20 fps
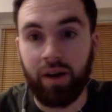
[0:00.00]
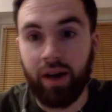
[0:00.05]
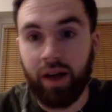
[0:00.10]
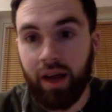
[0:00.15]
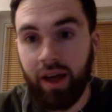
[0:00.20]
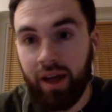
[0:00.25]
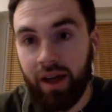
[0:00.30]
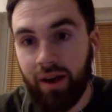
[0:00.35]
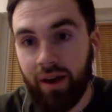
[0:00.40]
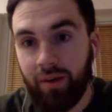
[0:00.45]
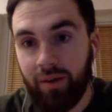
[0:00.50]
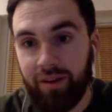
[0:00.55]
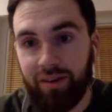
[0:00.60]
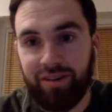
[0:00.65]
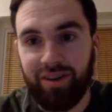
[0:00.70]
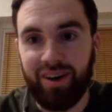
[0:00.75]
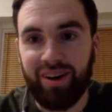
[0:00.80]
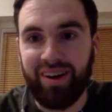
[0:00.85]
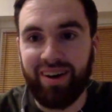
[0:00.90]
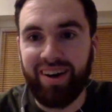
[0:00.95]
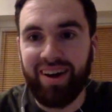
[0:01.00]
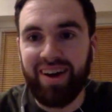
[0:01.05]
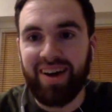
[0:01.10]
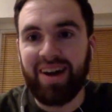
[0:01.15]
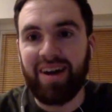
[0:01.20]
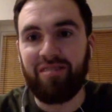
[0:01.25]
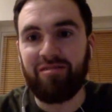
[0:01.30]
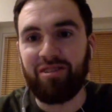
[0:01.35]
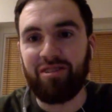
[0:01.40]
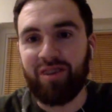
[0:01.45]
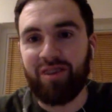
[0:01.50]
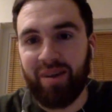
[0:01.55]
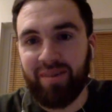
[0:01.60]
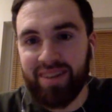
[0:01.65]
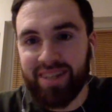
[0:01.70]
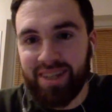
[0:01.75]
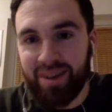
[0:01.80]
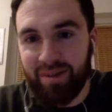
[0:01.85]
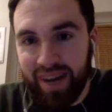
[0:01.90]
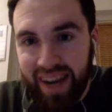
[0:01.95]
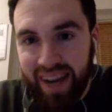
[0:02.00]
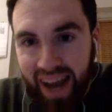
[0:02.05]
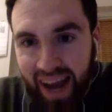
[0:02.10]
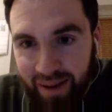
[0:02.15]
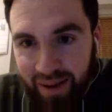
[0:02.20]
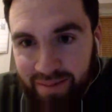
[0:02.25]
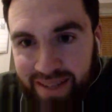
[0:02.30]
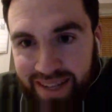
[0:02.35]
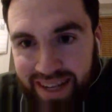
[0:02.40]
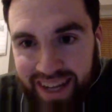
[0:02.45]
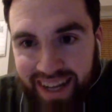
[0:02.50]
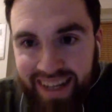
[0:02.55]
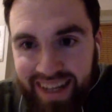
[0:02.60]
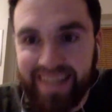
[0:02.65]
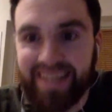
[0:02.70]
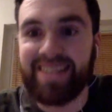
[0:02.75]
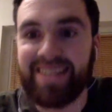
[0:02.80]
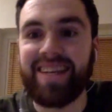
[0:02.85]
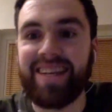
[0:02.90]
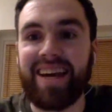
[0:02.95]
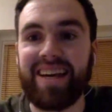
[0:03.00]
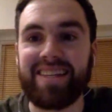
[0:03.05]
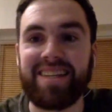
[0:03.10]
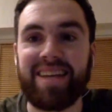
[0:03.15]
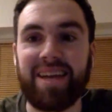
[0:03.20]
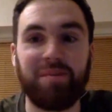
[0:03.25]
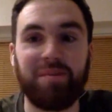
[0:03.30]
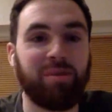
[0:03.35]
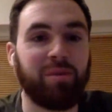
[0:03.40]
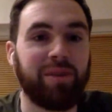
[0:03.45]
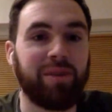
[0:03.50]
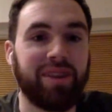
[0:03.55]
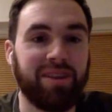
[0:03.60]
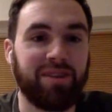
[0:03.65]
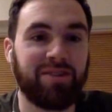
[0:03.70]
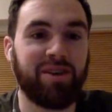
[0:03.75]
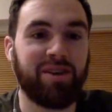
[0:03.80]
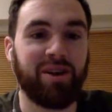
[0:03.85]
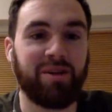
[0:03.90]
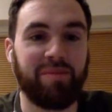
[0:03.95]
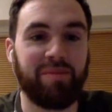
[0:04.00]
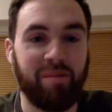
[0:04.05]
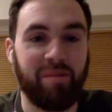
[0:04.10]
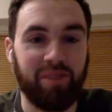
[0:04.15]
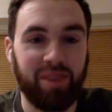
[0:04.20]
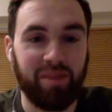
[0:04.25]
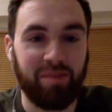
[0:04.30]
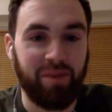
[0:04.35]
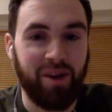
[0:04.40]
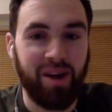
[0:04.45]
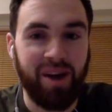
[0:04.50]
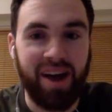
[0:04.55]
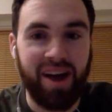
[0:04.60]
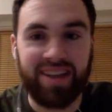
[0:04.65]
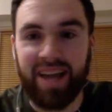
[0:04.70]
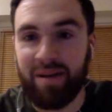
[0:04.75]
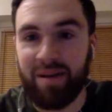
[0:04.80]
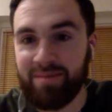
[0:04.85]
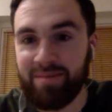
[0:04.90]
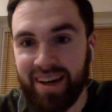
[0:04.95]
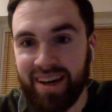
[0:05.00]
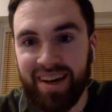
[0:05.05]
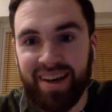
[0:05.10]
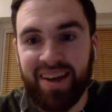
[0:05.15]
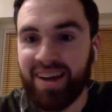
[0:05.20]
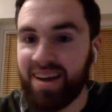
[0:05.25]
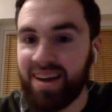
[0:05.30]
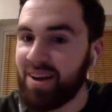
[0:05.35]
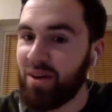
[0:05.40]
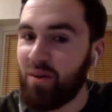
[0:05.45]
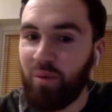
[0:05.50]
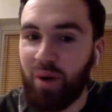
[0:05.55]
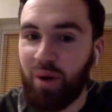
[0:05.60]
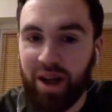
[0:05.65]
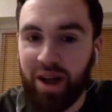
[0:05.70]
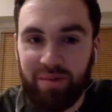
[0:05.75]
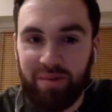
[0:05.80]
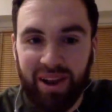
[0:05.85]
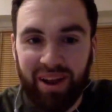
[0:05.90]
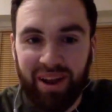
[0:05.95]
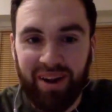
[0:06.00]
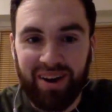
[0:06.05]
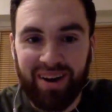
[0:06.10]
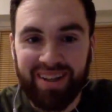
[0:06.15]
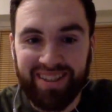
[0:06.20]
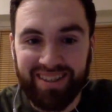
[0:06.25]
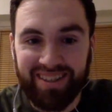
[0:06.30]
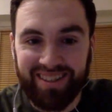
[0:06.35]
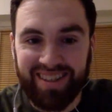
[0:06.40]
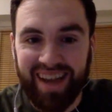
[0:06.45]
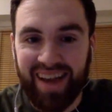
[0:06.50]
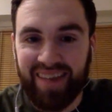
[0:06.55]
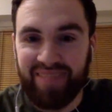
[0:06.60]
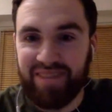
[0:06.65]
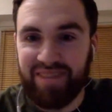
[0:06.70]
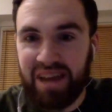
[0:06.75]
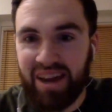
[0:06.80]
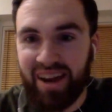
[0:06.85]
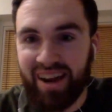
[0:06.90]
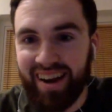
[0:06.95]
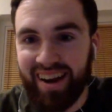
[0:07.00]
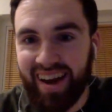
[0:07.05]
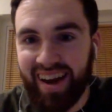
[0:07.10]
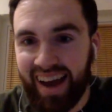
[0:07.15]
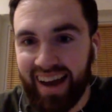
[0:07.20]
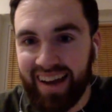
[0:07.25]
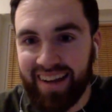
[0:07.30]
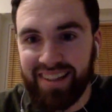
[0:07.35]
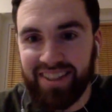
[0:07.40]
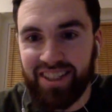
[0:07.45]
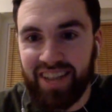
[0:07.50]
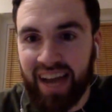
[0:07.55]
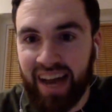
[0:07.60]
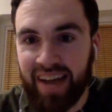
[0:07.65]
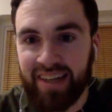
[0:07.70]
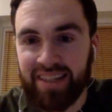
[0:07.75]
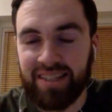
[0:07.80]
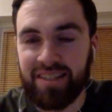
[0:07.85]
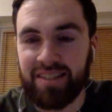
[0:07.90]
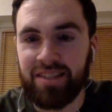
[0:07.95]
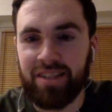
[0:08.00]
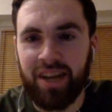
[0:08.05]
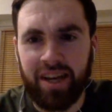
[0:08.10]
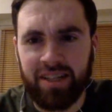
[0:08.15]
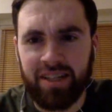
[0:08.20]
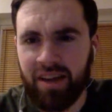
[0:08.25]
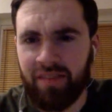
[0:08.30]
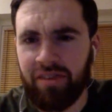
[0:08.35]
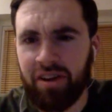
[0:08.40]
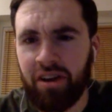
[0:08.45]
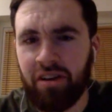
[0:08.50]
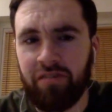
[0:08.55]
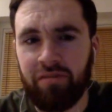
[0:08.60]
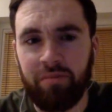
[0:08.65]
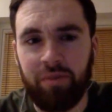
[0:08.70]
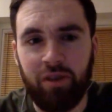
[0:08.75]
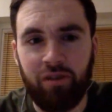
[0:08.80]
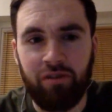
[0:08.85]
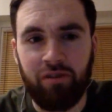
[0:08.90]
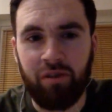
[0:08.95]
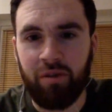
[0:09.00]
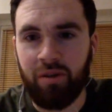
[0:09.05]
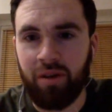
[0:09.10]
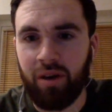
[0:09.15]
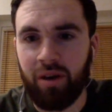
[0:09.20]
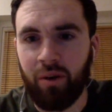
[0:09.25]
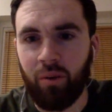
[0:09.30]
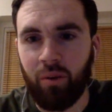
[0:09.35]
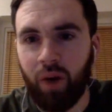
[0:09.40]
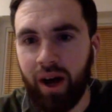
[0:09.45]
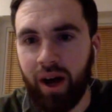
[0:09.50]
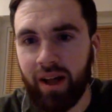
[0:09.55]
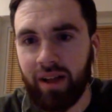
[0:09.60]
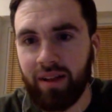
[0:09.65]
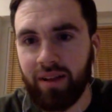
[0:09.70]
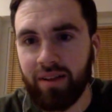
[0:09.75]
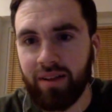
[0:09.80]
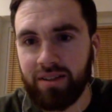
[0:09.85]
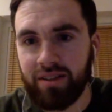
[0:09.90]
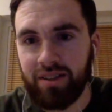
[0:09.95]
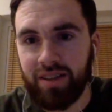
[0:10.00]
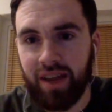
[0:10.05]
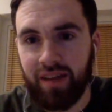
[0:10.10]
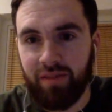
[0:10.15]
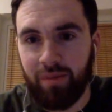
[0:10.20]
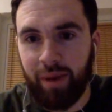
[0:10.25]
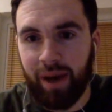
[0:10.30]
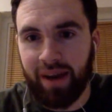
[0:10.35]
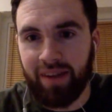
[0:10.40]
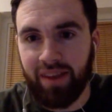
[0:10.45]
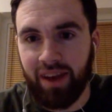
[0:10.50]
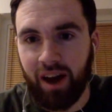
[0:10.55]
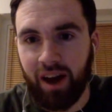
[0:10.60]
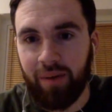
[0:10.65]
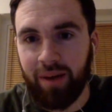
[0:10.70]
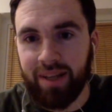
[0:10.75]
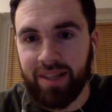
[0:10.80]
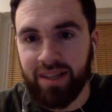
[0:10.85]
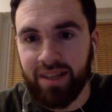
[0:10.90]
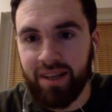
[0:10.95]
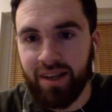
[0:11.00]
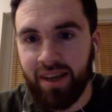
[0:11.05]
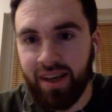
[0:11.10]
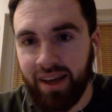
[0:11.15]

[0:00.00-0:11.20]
But we've a few comments coming in. Hamza says he will be the third member of the podcast. Hamza, welcome along. It's good to have you here. And Jax, I haven't heard from you for a while. It's good to have you back in the comments.